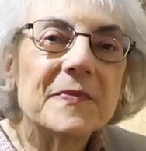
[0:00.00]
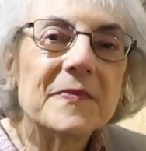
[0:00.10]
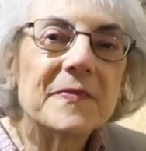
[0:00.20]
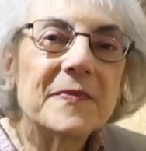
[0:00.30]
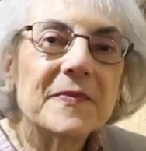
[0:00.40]
of
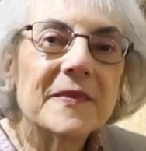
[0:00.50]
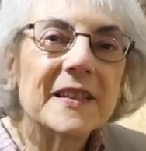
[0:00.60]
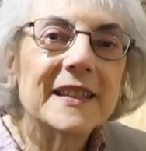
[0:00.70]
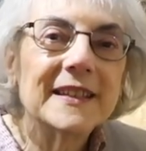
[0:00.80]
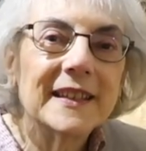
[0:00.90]
truth. Let's
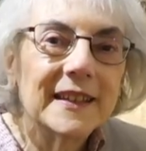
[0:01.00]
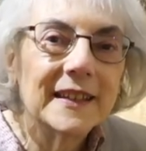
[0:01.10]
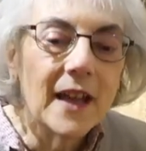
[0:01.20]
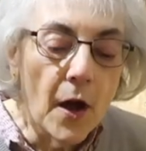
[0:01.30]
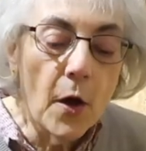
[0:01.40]
see.
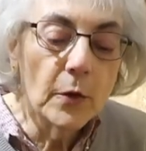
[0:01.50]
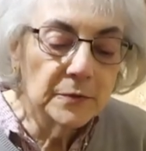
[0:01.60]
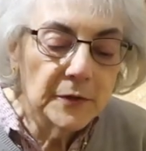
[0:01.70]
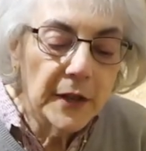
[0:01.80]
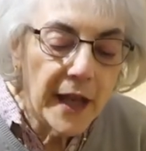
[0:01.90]
Oh,
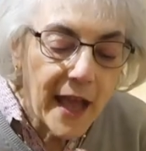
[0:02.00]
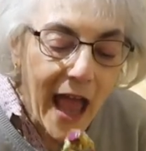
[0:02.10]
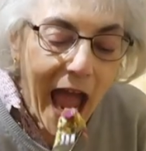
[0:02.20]
okay.